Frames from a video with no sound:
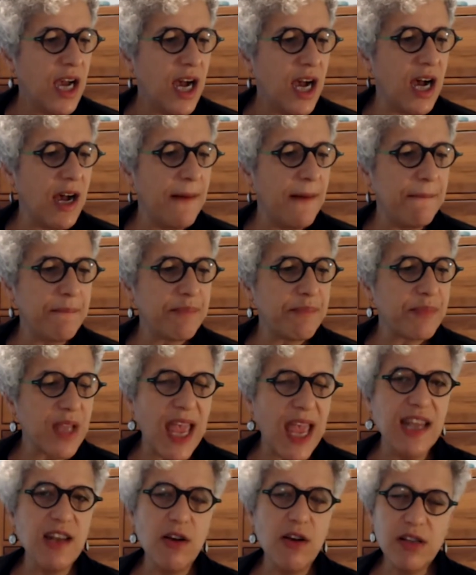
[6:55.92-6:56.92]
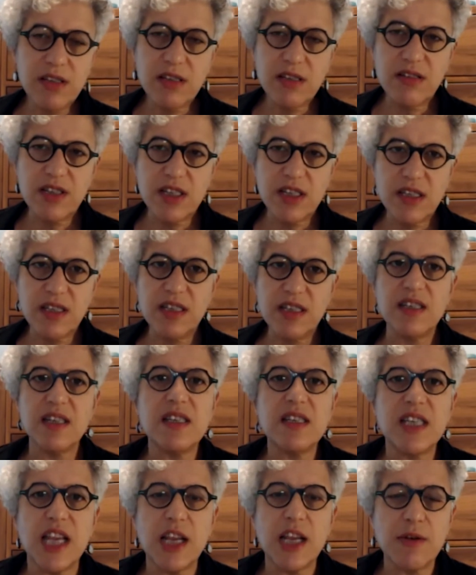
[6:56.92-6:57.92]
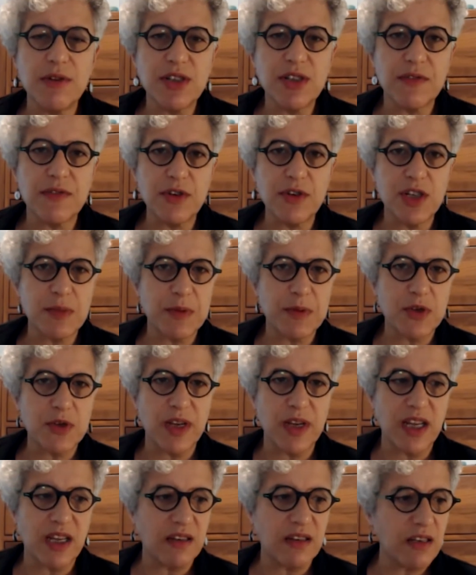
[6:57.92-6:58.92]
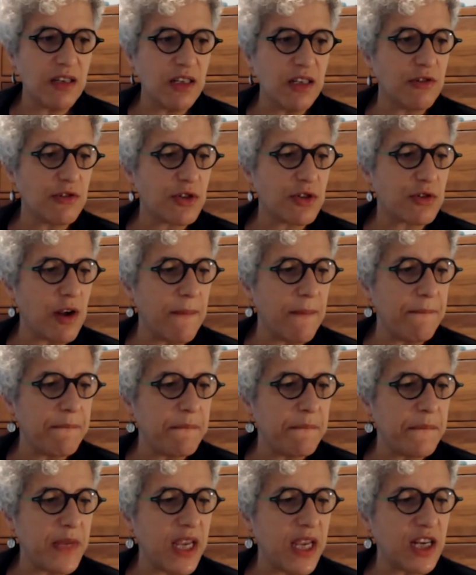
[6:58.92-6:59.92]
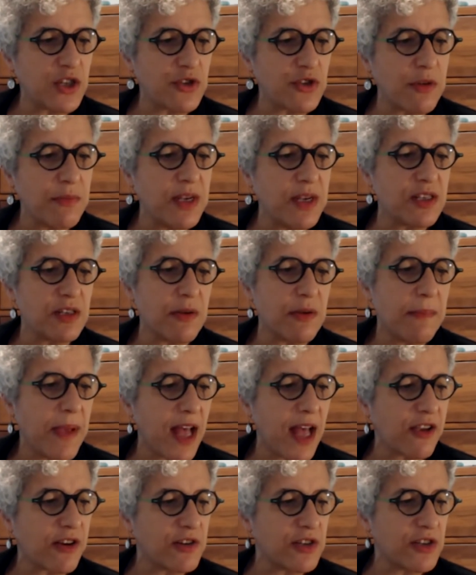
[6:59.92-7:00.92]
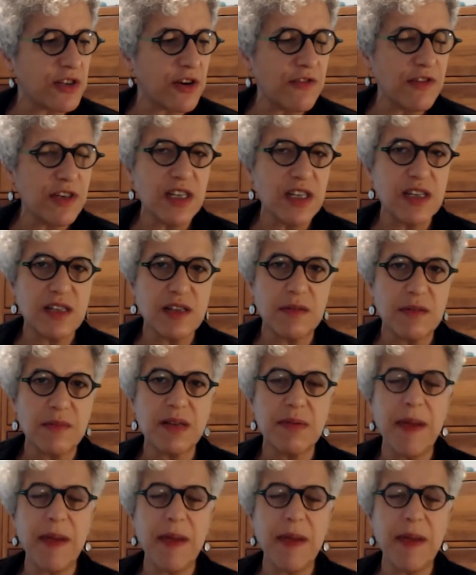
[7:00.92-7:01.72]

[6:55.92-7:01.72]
Um, and also just to distinguish, of course, between you know Trump extremism and paleoconservatism.